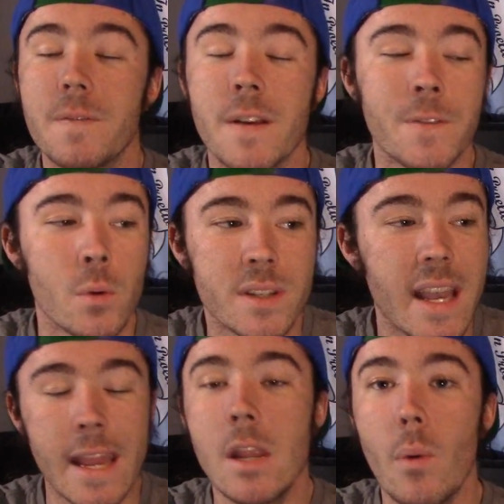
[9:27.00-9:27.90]
if there was
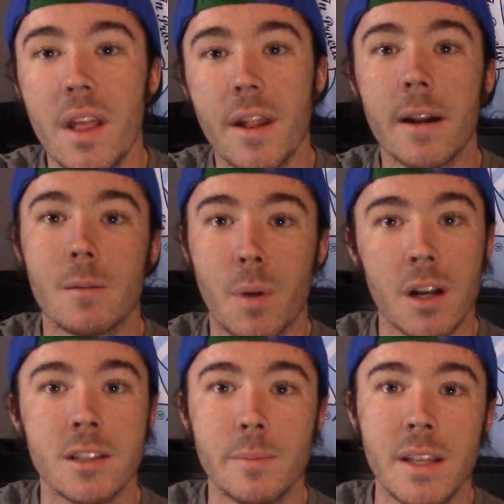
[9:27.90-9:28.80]
any way that I could
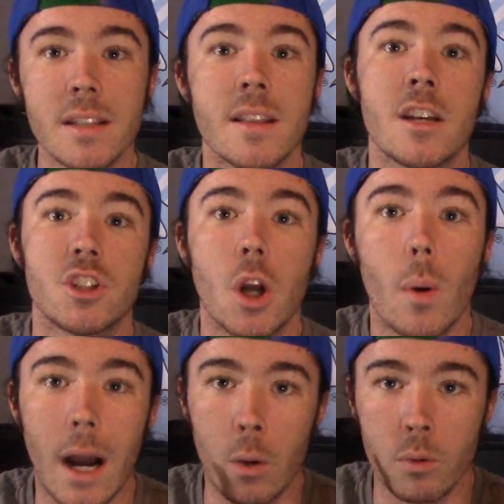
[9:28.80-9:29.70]
possibly get to that
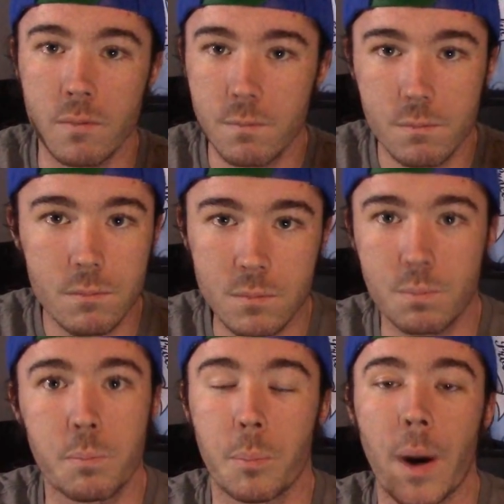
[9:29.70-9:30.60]
show, I would
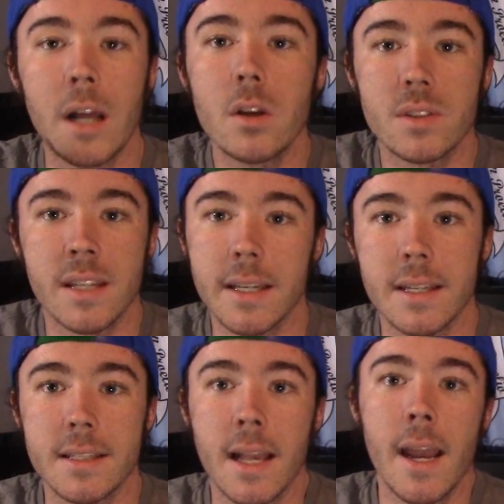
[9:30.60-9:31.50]
buy those
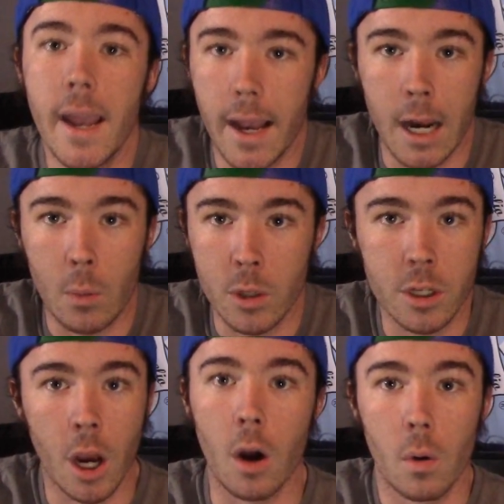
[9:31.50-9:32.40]
tickets and I would
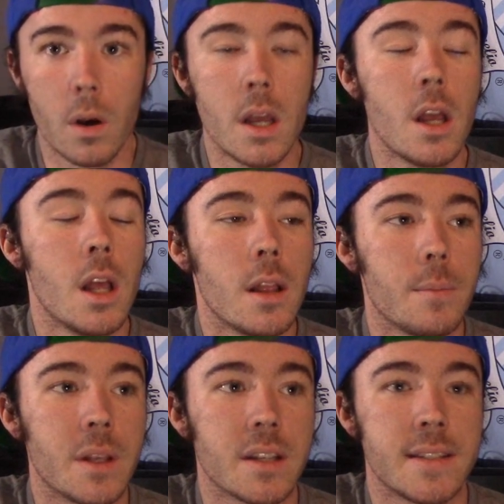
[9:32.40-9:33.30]
go,
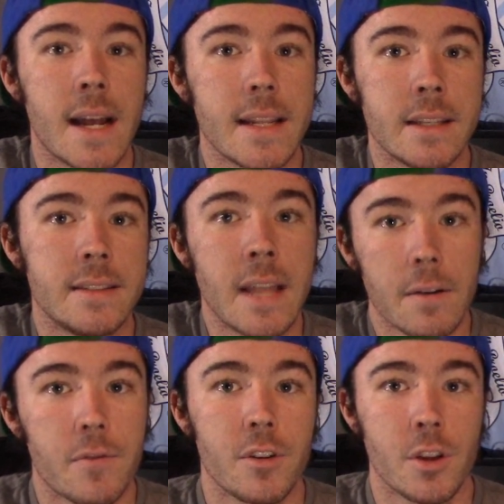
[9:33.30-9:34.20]
because that is
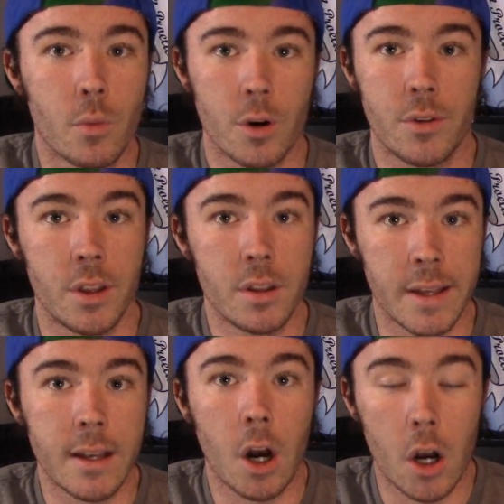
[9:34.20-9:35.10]
definitely worth it.
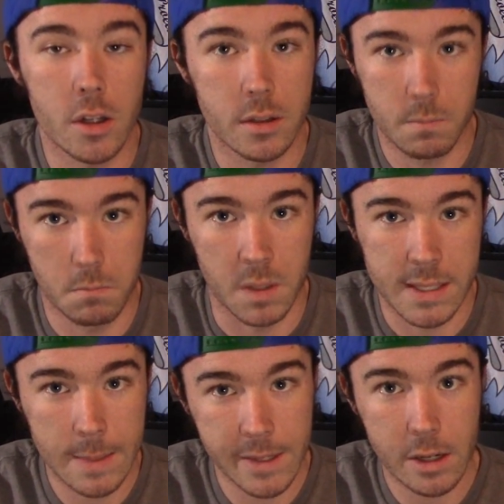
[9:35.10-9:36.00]
It
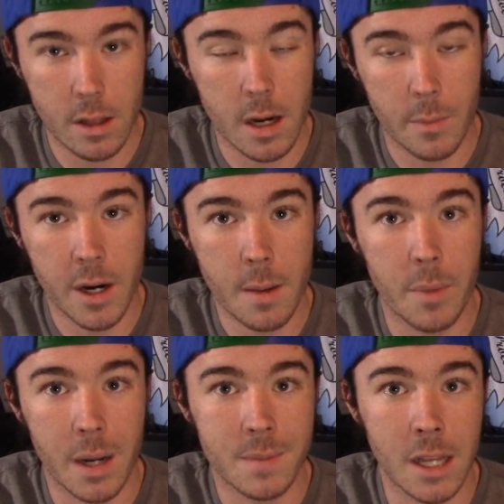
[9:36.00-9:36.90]
seems like a lot of money,
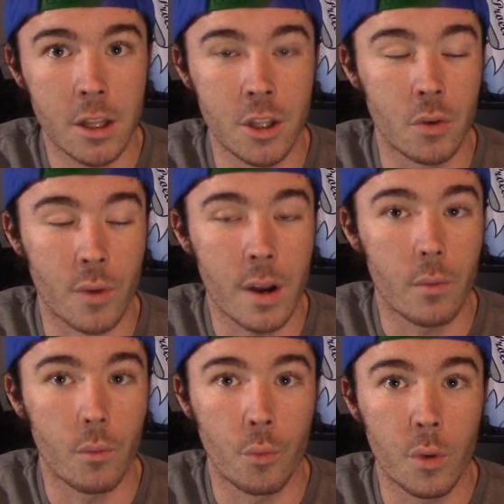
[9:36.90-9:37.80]
but I'm telling you, right,
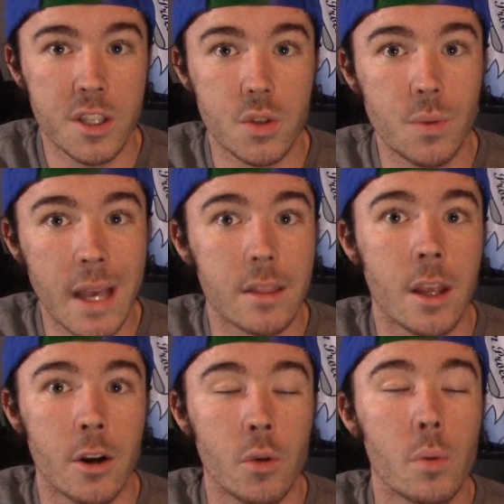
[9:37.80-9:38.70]
once you get
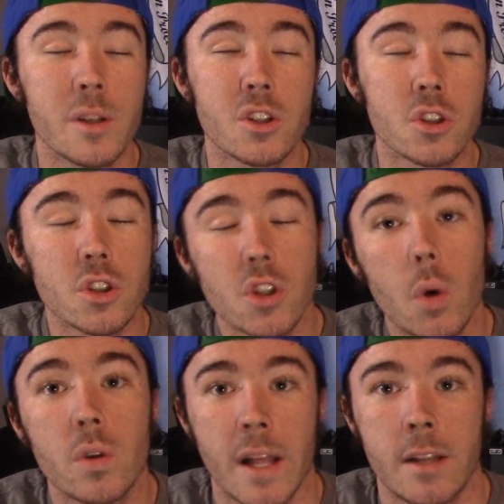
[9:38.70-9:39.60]
there, you will be
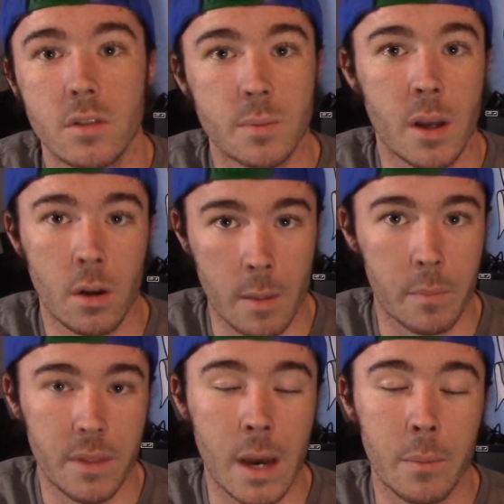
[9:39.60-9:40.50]
so glad you spent
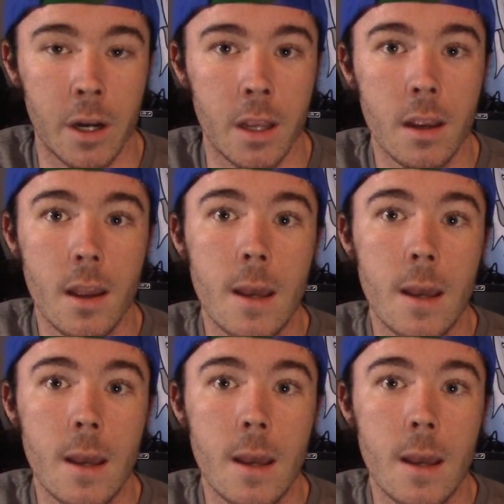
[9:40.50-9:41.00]
that money